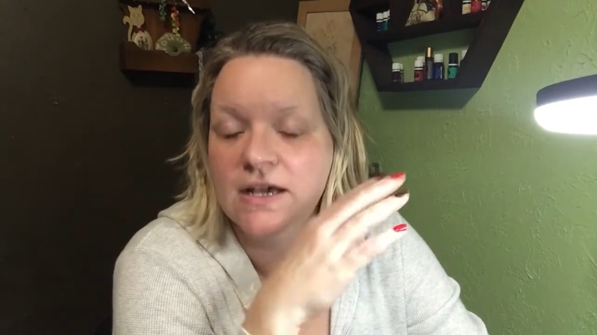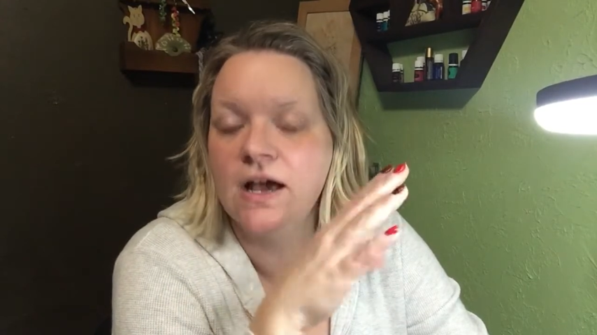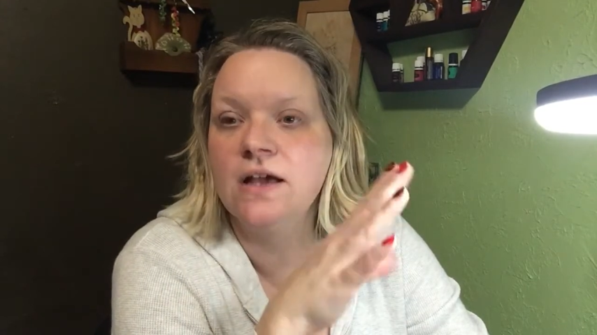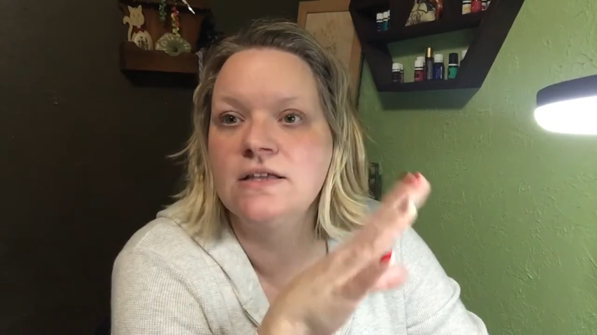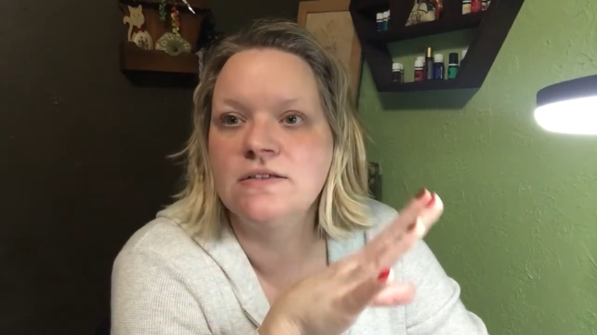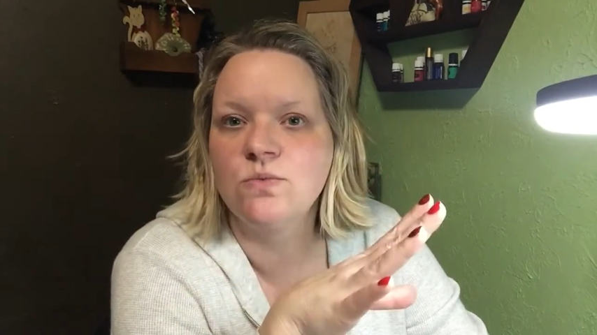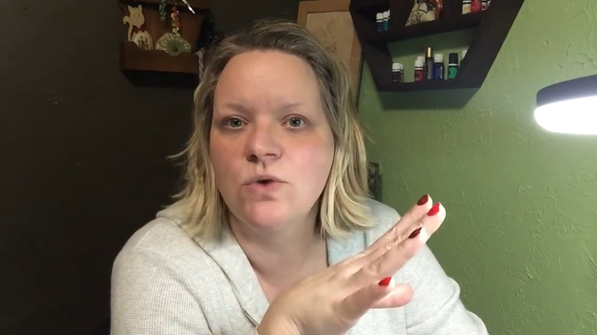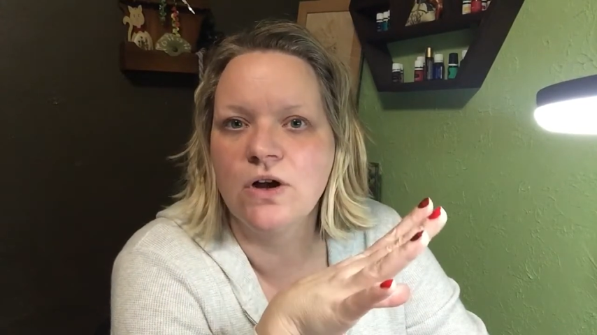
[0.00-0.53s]

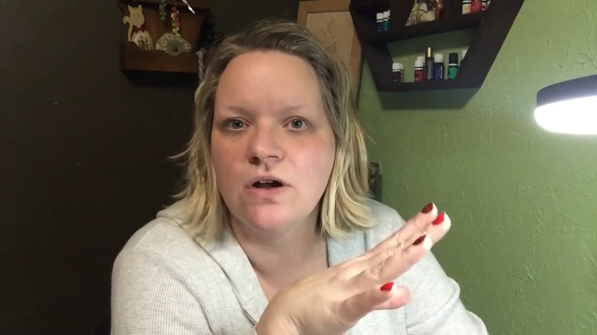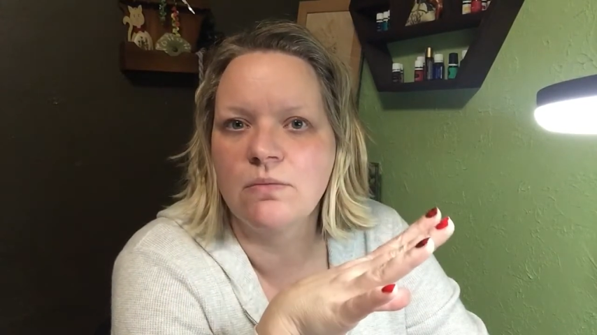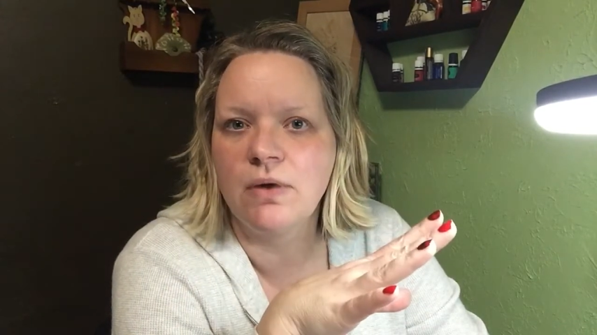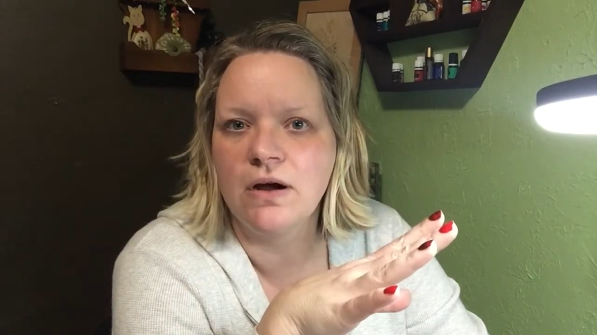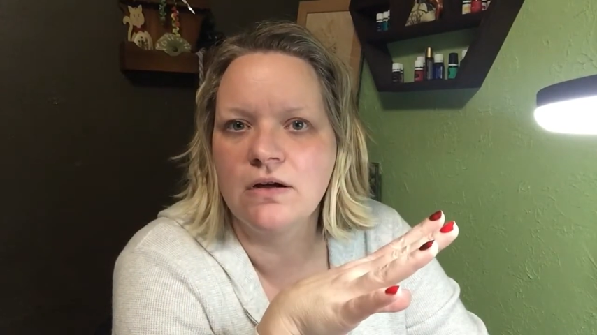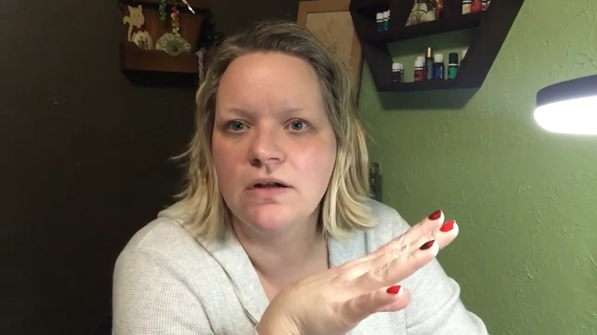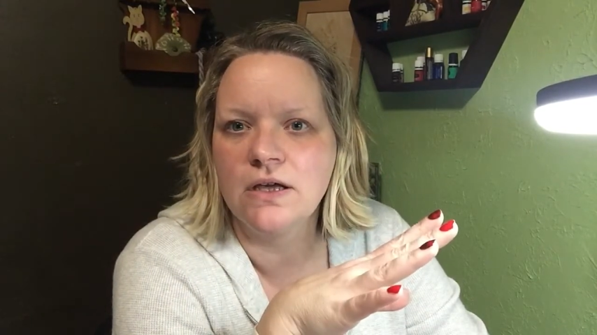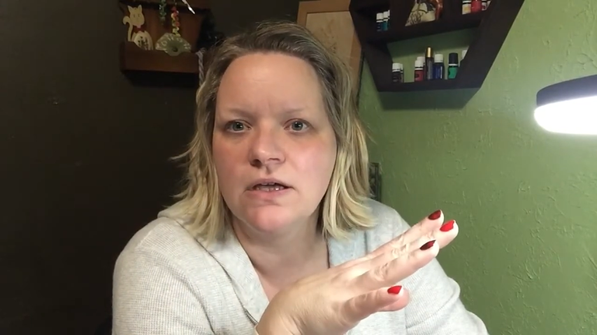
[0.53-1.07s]
it's a work
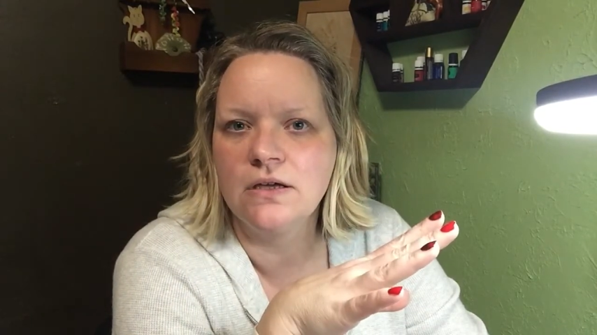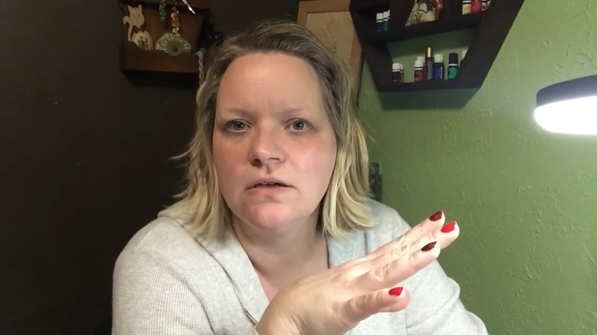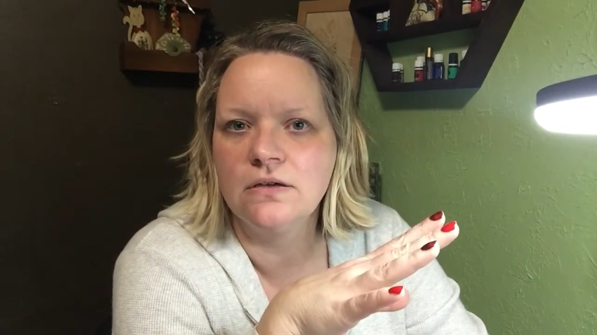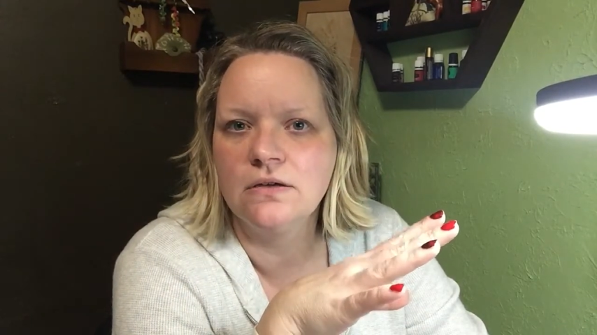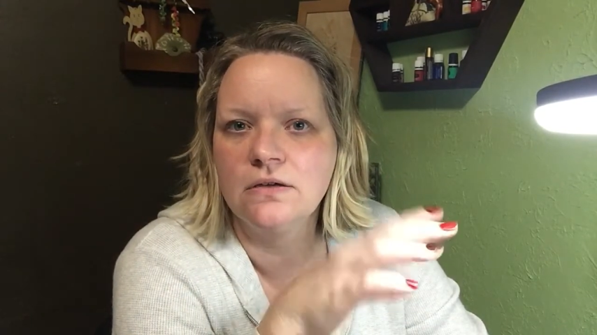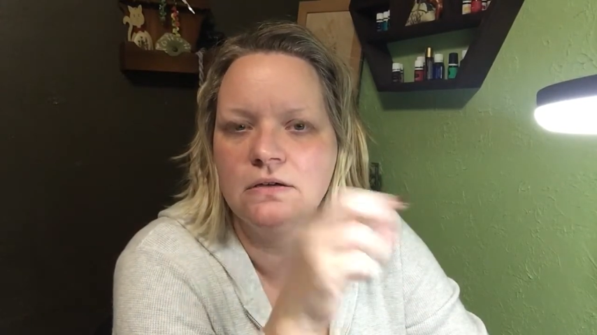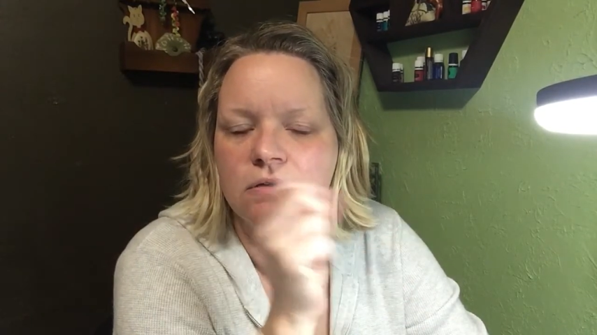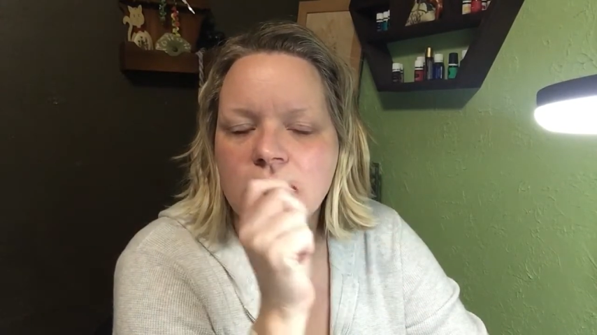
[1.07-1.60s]
party,
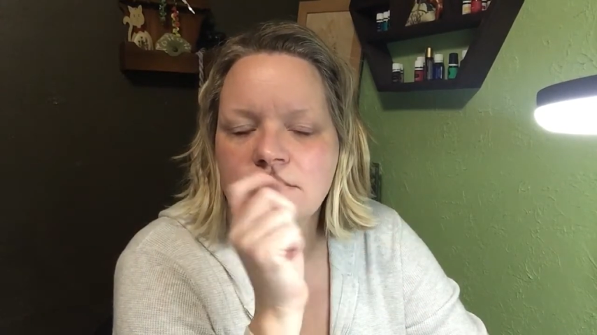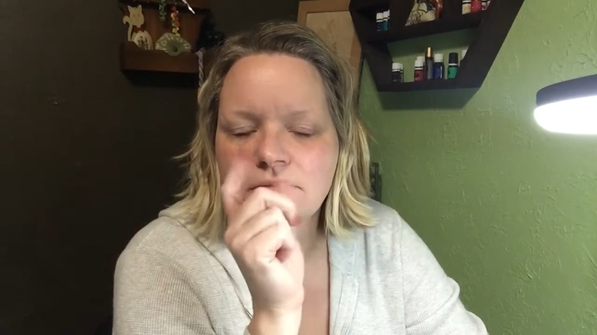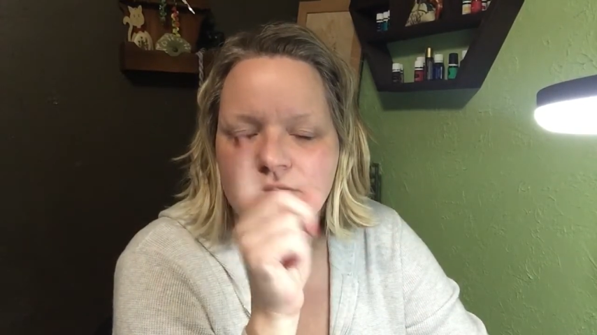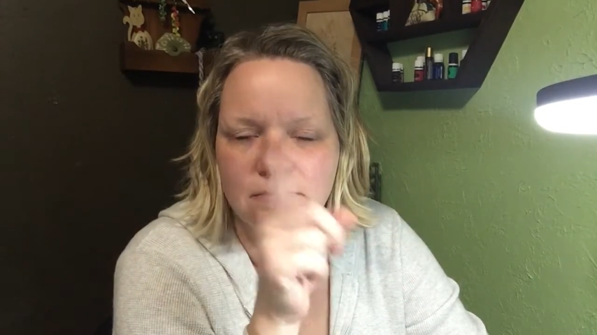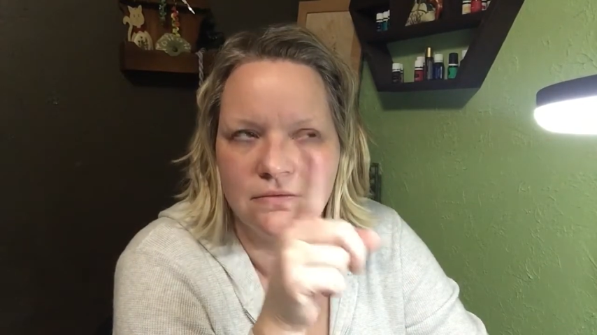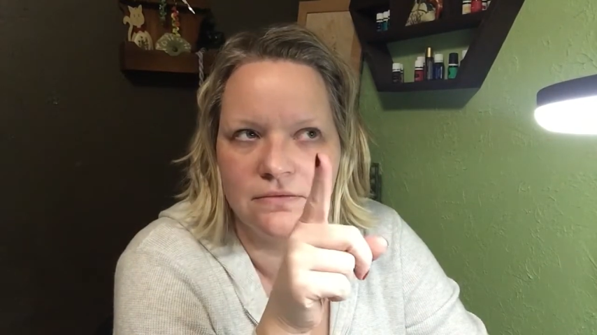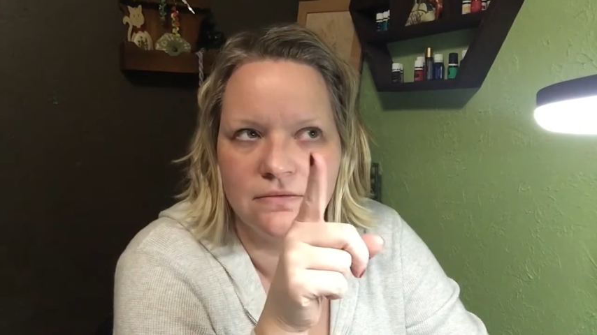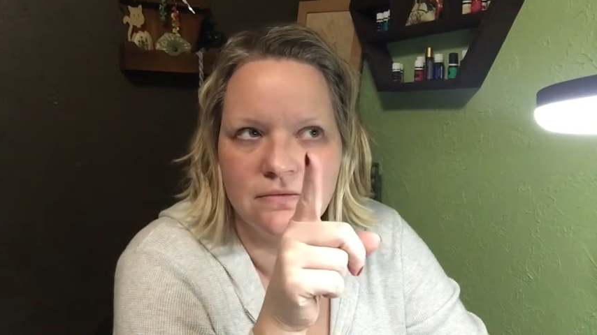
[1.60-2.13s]

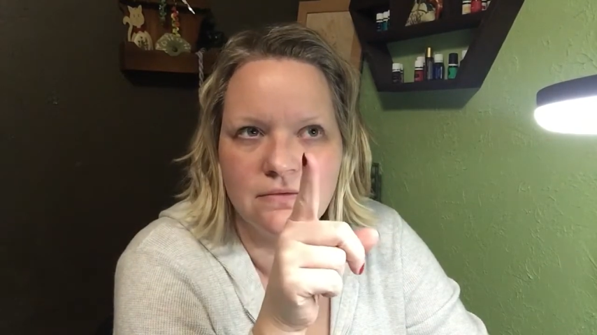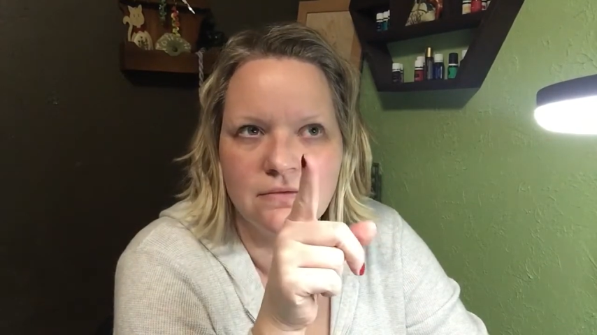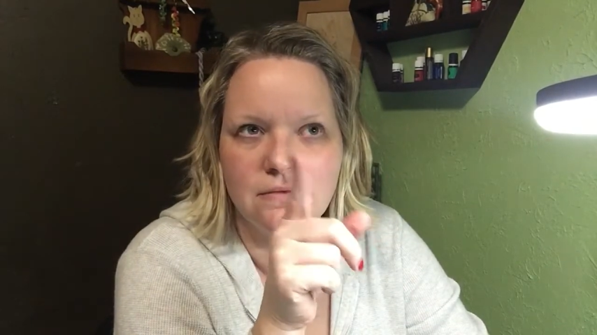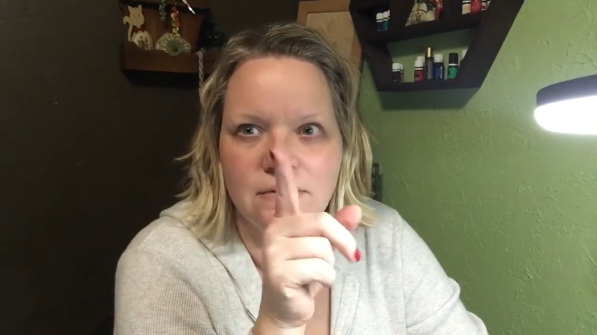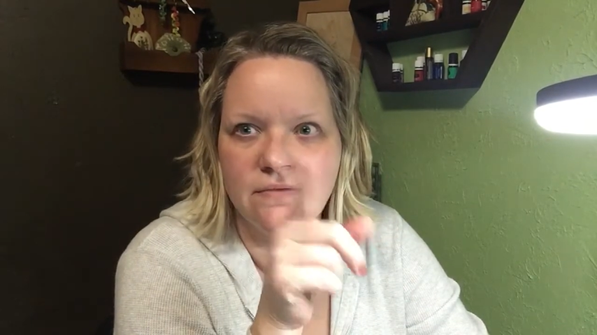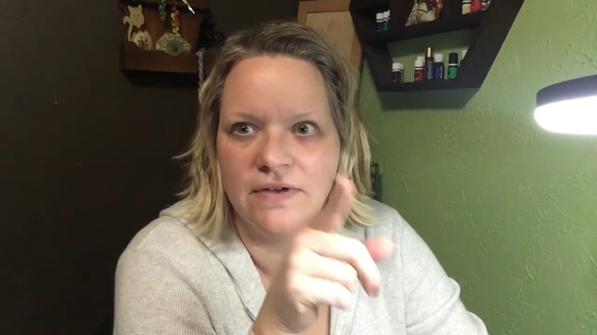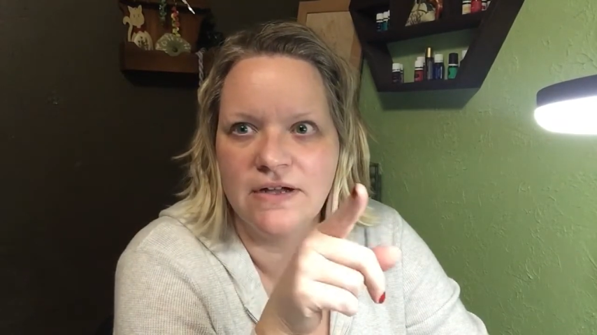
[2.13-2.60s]
if